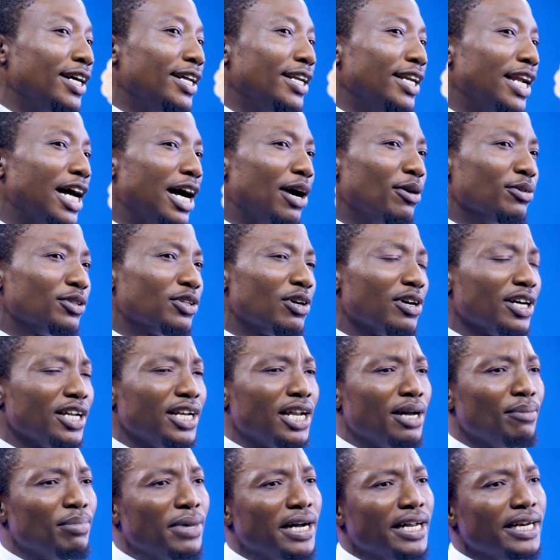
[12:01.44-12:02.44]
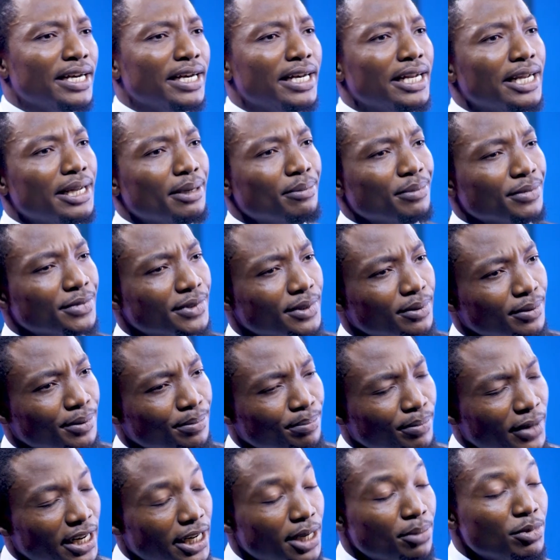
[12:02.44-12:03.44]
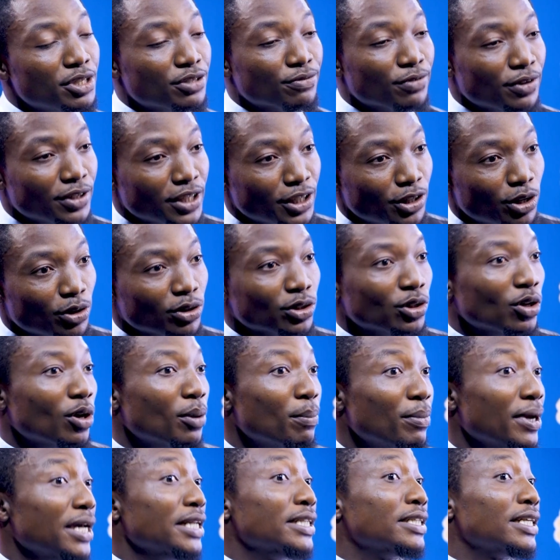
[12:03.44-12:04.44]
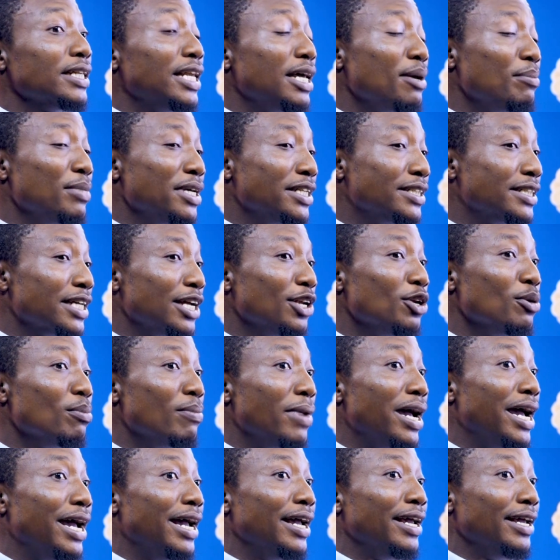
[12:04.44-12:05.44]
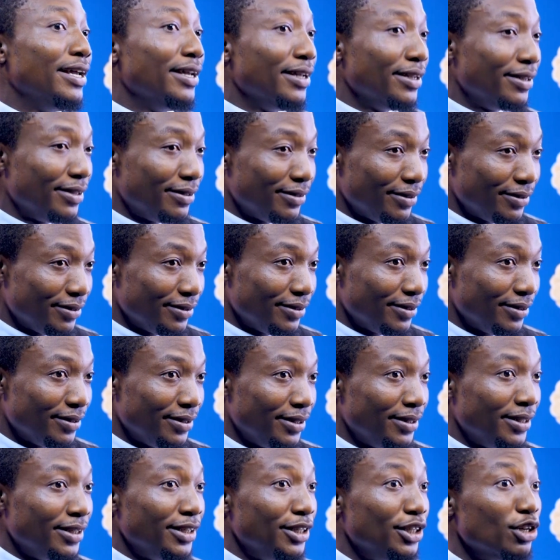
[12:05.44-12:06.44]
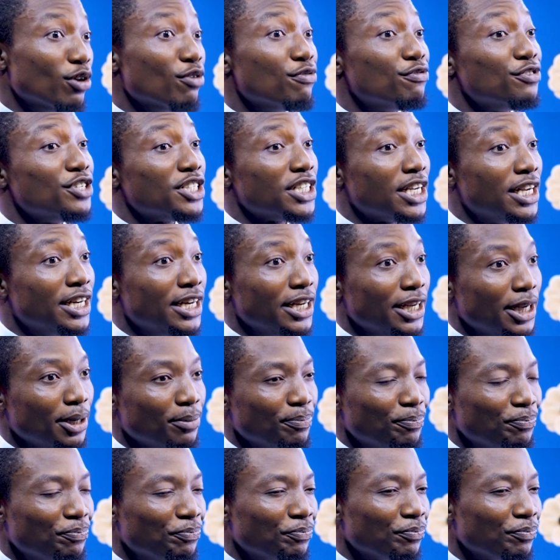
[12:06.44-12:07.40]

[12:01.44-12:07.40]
Now, talking about names, my name is Funny Doctor, but let me tell you the official name.